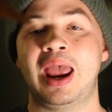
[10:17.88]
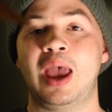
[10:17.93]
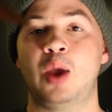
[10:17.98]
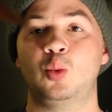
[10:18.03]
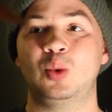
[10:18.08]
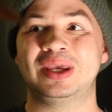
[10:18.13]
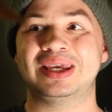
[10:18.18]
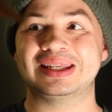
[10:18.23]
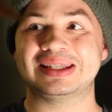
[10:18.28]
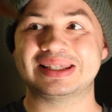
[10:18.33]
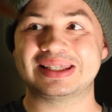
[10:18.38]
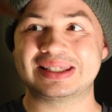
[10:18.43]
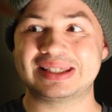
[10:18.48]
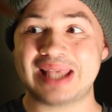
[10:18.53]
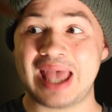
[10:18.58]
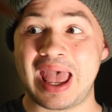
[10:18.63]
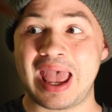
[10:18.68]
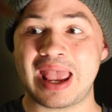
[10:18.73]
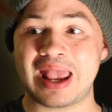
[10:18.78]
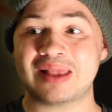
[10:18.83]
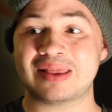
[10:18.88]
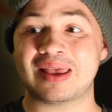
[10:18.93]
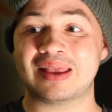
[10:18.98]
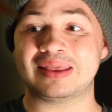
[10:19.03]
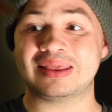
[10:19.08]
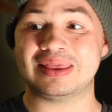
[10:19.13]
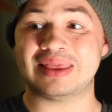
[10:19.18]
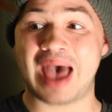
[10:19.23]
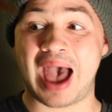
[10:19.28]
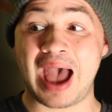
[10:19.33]
and we can say
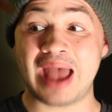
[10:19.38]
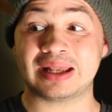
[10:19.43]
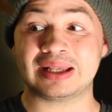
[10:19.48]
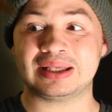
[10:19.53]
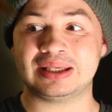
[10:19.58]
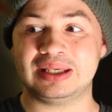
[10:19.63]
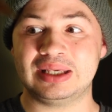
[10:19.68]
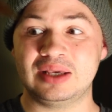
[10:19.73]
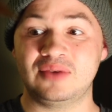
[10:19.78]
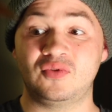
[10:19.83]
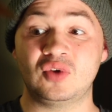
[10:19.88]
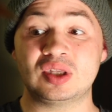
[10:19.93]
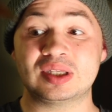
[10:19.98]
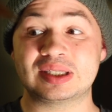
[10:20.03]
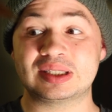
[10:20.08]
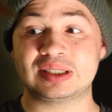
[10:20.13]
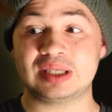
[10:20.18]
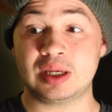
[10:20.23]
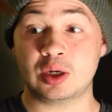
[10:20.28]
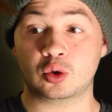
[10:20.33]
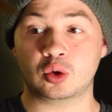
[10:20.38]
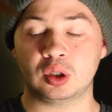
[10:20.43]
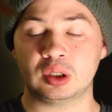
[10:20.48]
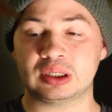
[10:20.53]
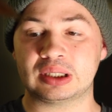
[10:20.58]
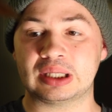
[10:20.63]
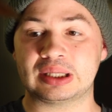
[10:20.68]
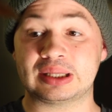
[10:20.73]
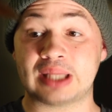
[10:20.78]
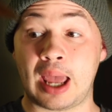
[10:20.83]
that that given
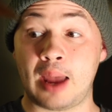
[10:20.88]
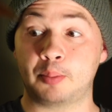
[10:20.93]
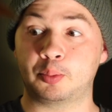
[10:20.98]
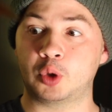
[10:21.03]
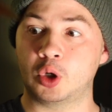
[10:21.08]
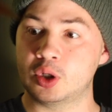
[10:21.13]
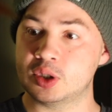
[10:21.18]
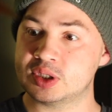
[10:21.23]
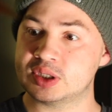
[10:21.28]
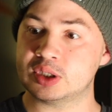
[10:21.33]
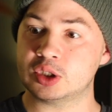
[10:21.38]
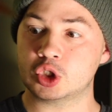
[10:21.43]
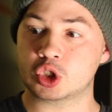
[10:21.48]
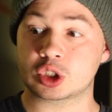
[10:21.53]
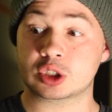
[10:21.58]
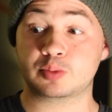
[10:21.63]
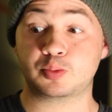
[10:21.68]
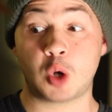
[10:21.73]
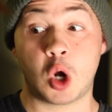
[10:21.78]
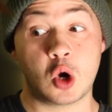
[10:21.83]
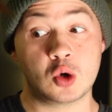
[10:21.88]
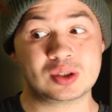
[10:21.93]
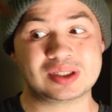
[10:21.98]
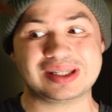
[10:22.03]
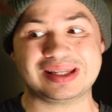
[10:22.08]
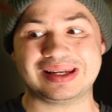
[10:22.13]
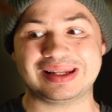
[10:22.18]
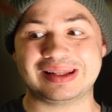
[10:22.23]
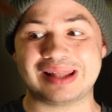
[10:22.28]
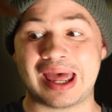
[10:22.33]
secret that that person just
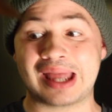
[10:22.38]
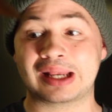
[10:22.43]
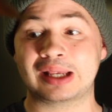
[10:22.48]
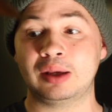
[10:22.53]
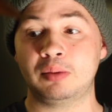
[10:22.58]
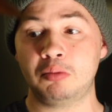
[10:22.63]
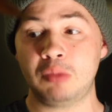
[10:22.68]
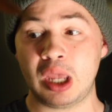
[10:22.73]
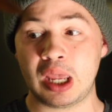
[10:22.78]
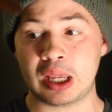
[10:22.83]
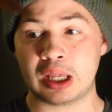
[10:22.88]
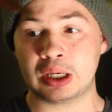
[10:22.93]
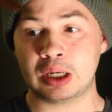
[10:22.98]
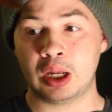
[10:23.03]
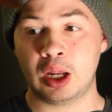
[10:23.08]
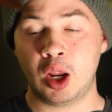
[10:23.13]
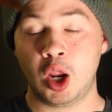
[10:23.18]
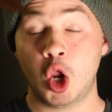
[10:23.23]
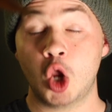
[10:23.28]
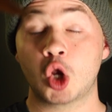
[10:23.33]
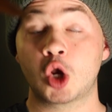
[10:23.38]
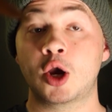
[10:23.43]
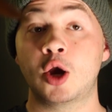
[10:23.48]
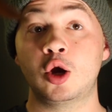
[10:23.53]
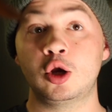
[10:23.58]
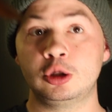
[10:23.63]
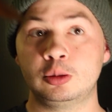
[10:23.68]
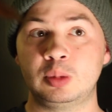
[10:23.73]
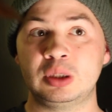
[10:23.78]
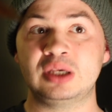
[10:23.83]
posted in that commit
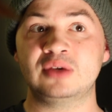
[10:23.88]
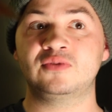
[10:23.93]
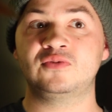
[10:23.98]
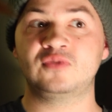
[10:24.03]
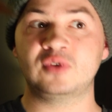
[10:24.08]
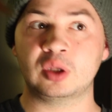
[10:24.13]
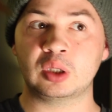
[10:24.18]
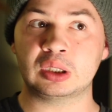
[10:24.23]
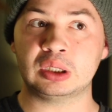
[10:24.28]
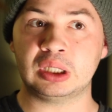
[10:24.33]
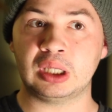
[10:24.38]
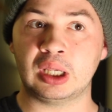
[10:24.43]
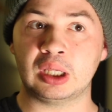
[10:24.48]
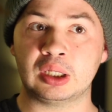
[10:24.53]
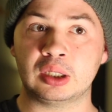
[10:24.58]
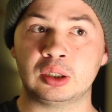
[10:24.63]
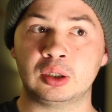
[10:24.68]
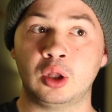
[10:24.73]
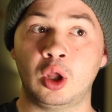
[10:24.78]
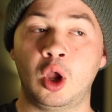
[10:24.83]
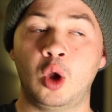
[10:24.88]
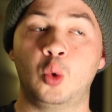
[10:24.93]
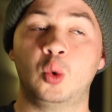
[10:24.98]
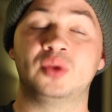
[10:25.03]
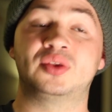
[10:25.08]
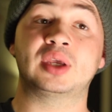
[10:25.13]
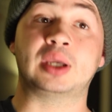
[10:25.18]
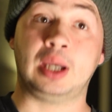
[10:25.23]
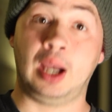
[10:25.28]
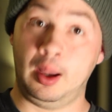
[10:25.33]
could be affiliated
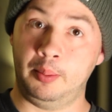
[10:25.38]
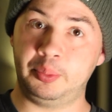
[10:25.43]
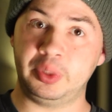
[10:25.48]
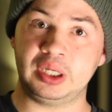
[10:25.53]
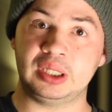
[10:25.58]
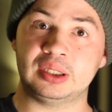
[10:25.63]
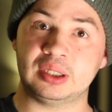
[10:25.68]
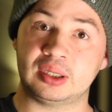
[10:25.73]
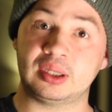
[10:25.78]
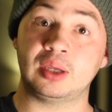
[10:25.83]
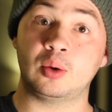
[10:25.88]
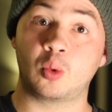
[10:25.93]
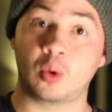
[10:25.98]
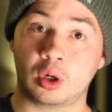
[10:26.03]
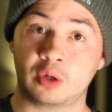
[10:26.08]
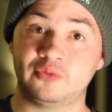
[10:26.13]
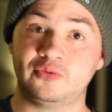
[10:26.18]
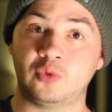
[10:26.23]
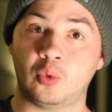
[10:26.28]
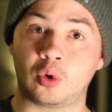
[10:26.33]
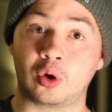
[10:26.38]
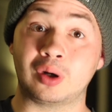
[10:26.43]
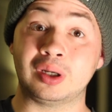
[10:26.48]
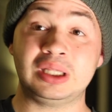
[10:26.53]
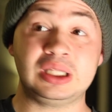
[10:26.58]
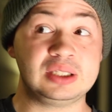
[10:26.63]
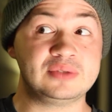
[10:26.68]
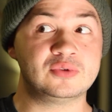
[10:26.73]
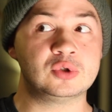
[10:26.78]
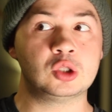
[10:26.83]
with the company that they work for,
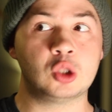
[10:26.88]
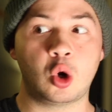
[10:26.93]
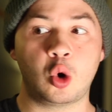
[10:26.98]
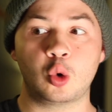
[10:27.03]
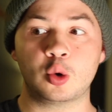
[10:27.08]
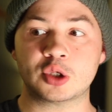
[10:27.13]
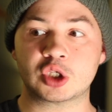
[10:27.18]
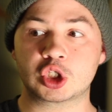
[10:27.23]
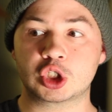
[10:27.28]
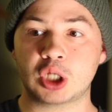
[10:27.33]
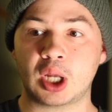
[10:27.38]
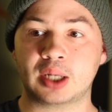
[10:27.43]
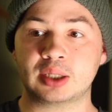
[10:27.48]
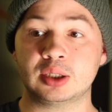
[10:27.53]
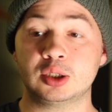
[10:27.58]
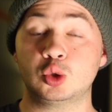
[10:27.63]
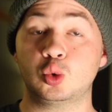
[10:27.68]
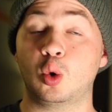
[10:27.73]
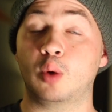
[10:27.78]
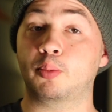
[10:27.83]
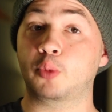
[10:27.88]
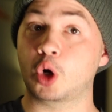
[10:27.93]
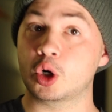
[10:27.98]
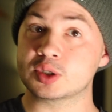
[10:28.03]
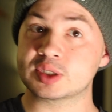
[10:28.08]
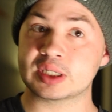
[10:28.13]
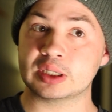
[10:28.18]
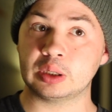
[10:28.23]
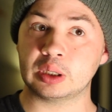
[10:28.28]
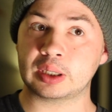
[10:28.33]
even though it was checked into a
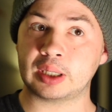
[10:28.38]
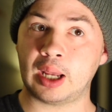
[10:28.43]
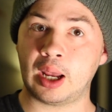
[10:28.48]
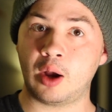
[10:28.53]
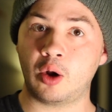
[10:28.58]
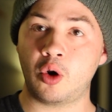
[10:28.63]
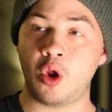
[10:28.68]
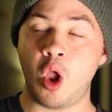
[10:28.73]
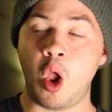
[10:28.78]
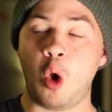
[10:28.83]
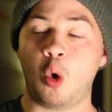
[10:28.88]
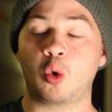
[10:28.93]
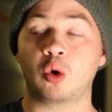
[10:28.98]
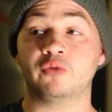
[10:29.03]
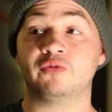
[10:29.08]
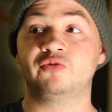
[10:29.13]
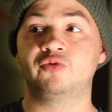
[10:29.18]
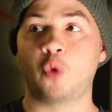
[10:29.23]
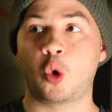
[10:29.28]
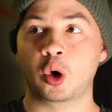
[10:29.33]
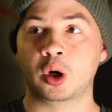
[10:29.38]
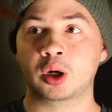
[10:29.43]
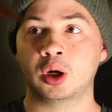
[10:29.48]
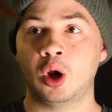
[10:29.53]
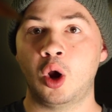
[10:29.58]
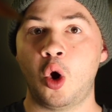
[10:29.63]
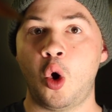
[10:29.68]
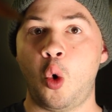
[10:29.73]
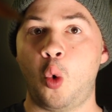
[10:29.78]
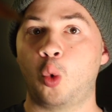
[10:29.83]
personal account or a fork
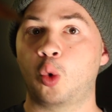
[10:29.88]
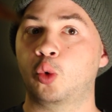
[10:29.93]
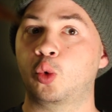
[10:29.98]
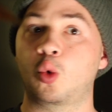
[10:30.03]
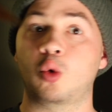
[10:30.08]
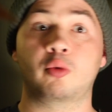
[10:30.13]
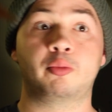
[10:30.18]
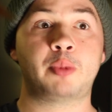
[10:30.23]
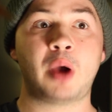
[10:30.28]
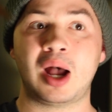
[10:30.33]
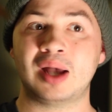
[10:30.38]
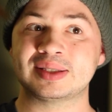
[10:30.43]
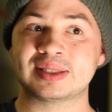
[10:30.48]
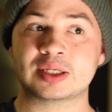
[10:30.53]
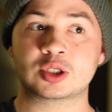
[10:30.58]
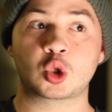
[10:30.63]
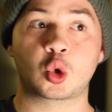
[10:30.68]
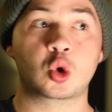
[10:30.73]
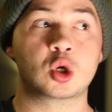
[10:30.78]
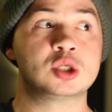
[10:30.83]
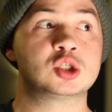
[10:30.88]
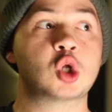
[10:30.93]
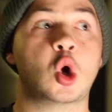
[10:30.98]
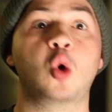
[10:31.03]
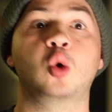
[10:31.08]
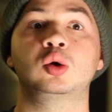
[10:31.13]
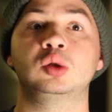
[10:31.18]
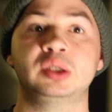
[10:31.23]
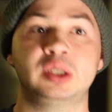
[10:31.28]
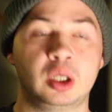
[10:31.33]
or a repository
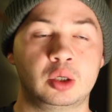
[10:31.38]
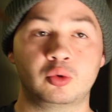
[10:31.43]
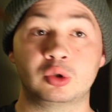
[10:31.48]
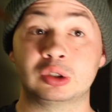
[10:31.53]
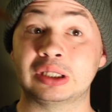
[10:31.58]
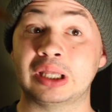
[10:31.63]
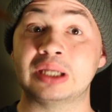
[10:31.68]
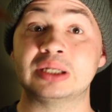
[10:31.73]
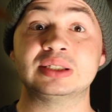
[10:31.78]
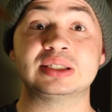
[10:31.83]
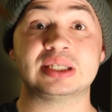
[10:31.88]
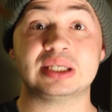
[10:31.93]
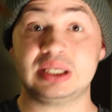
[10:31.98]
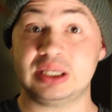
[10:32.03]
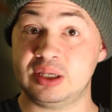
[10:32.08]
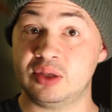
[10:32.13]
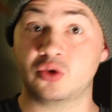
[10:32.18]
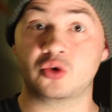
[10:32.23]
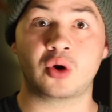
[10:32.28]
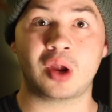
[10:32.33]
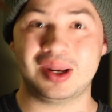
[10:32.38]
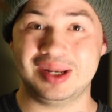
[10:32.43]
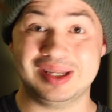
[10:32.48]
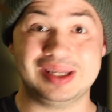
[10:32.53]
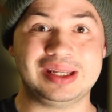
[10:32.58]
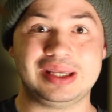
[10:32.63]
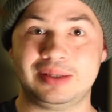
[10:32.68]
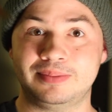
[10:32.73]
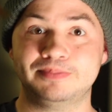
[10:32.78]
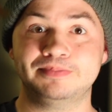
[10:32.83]
totally unrelated to either entity.